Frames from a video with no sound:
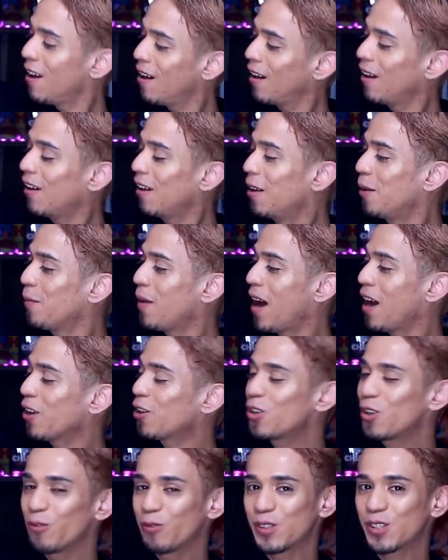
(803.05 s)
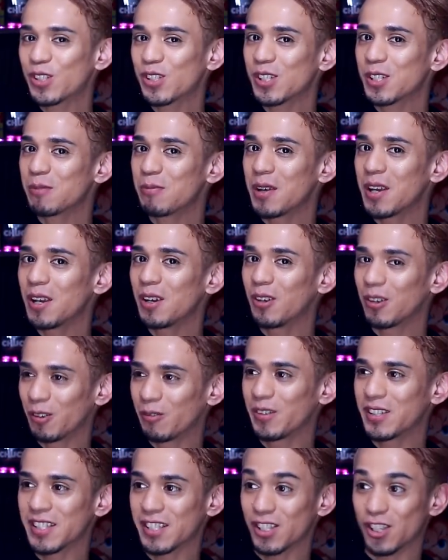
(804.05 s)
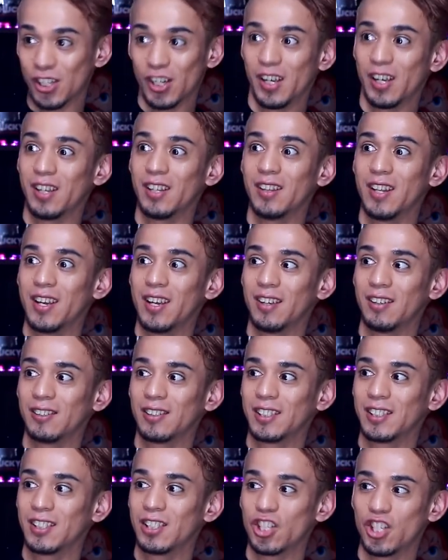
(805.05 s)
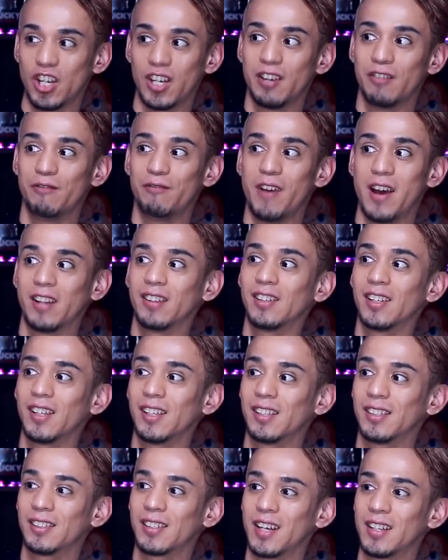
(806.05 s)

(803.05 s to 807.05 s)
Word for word: Um, I don't know if it's just me or if it's a Chucky thing, Chucky fan thing.